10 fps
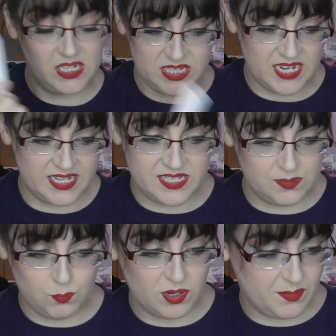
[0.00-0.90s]
it's
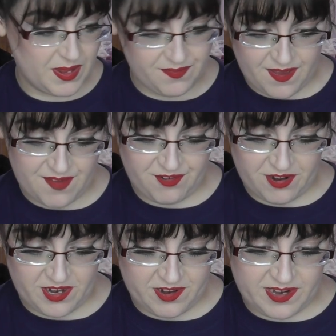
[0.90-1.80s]
one of my
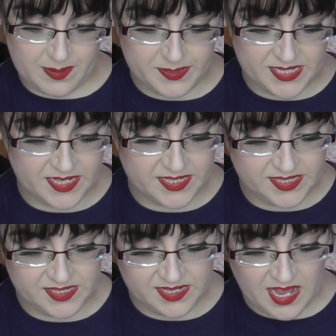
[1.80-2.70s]
favourite nude
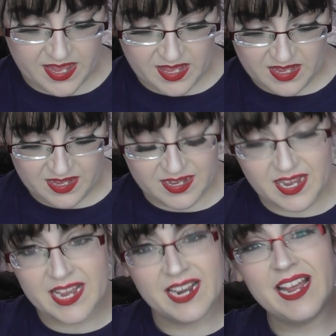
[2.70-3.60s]
lipsticks. Like,
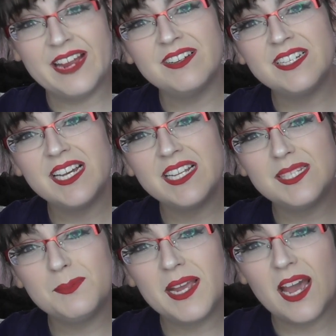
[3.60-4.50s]
it
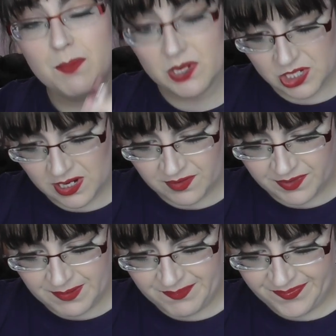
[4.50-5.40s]
irritates me how much I love
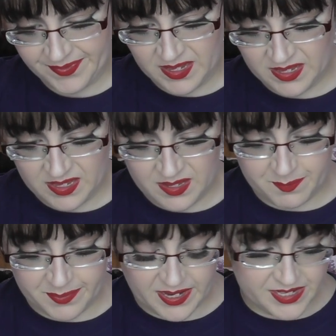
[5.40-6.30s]
it,
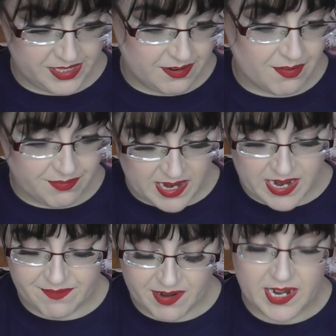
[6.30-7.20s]
but I do, I
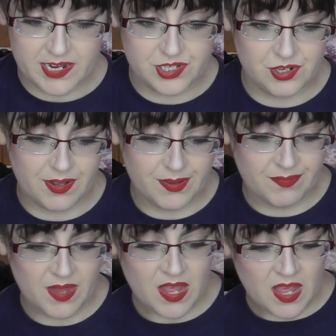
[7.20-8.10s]
really, really enjoy it.
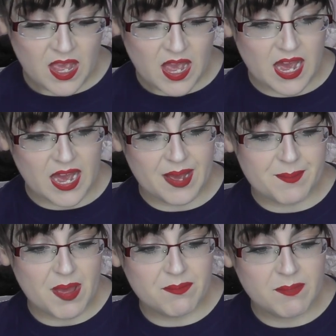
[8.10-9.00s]

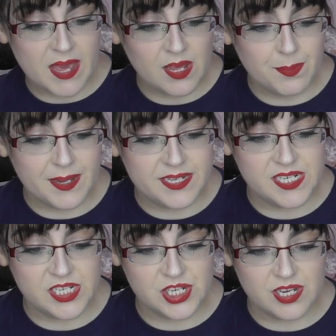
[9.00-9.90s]
Makeup
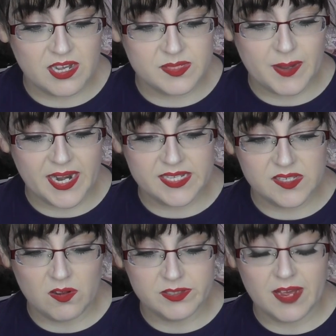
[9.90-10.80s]
Addiction Cosmetics
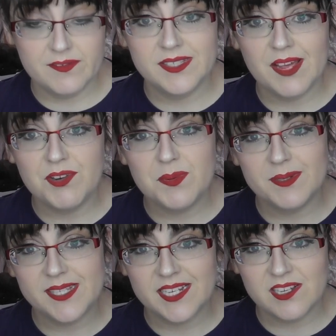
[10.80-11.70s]
also have
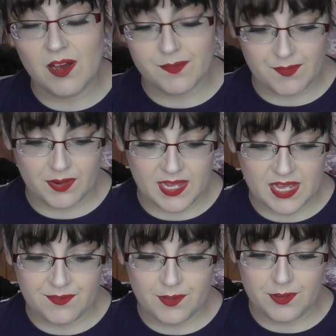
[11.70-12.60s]
70% off everything
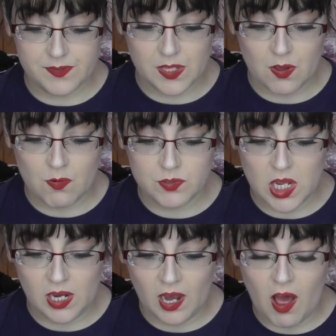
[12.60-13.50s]
if you use the code
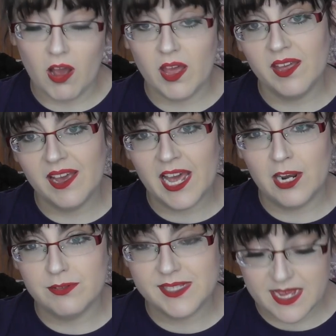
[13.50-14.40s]
LOCK,
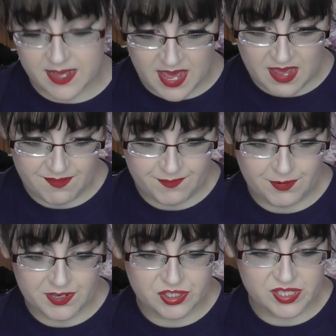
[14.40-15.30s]
L-O-C-K, if you're
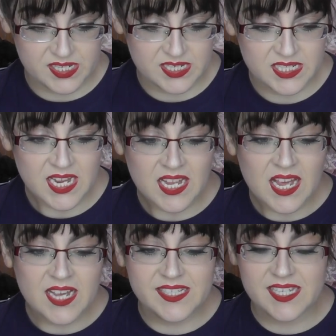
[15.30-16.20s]
interested.
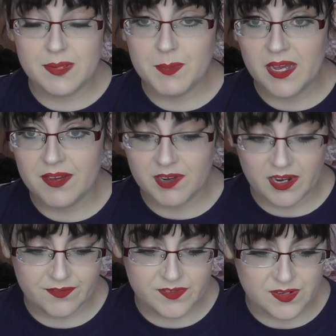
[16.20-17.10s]
Sigma have a
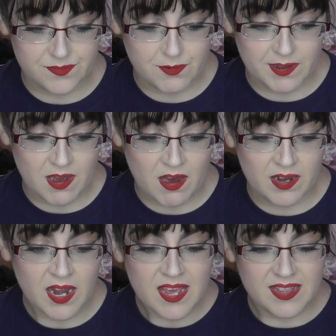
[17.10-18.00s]
lot of stuff going
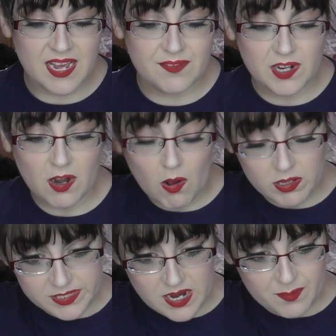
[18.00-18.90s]
on. They have their
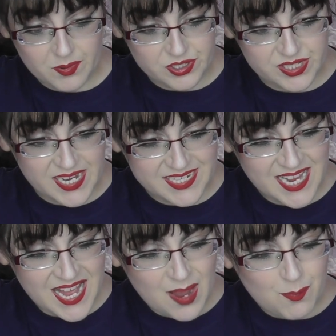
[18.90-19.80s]
All-Star Brush Set
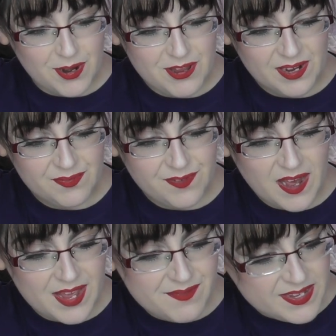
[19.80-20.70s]
where you get a
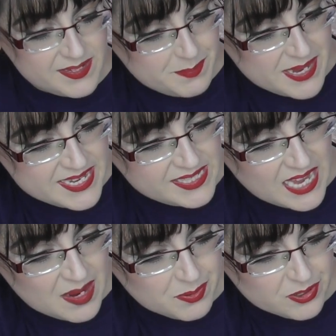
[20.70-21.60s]
5-piece
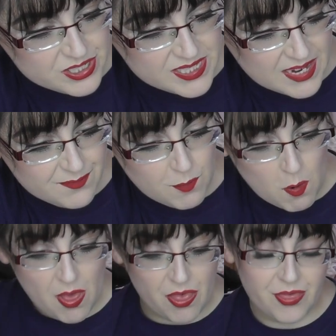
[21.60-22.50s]
brush set
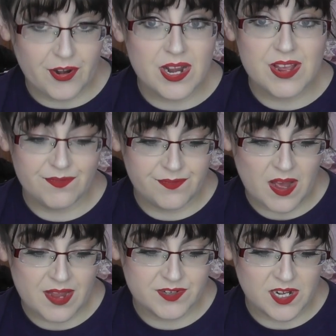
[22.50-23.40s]
for
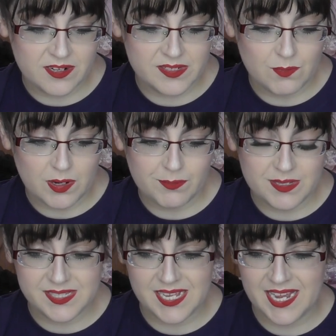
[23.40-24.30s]
$35, and what I will
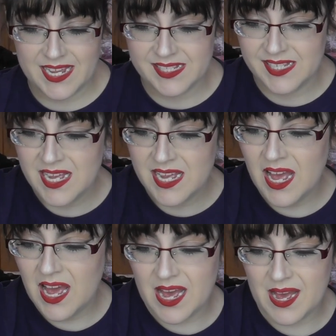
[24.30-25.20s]
say is
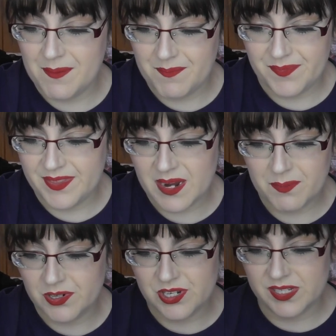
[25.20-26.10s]
their
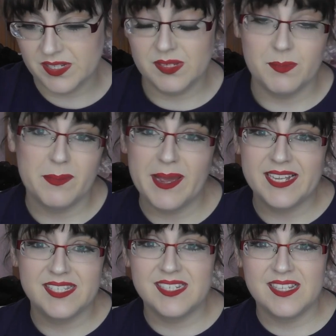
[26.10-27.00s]
brushes are some of the
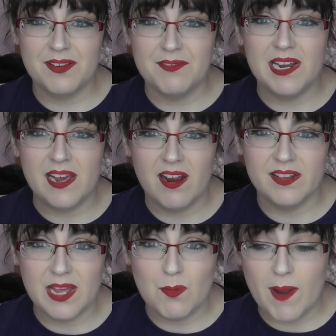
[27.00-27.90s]
best. They really are.
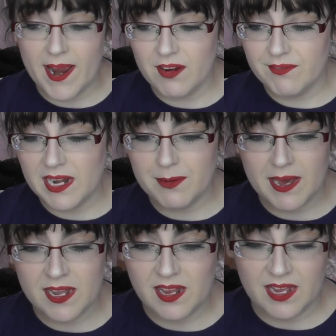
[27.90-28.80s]
They wear really
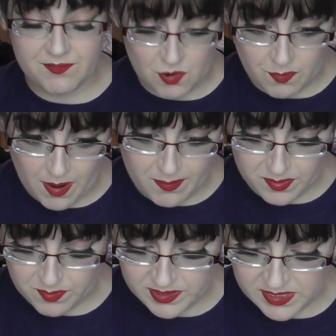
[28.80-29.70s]
well. I have no
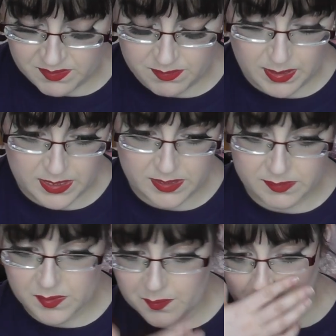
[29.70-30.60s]
problem with them in
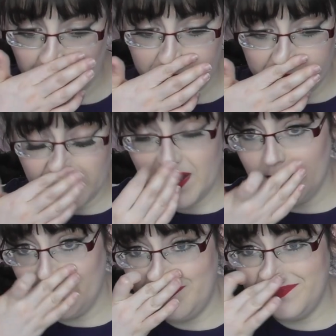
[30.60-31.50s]
terms of
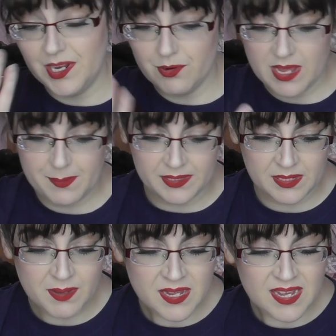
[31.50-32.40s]
you know, keeping
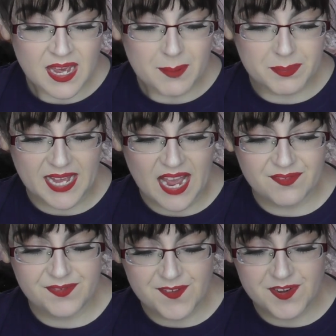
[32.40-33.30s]
them, but they have
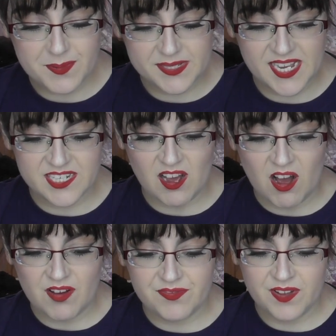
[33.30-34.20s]
50%
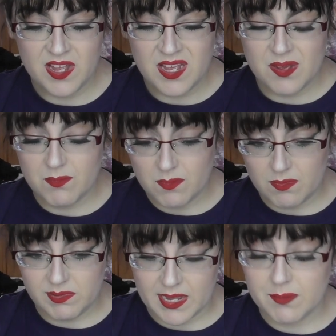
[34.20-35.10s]
off
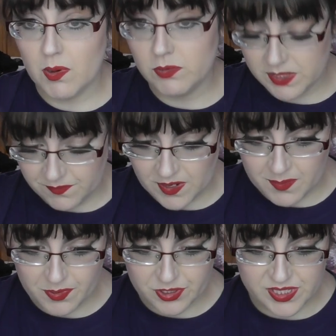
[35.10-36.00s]
like most of their
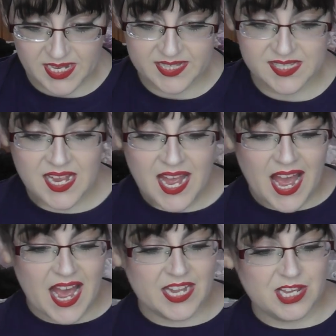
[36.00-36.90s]
brush sets, and you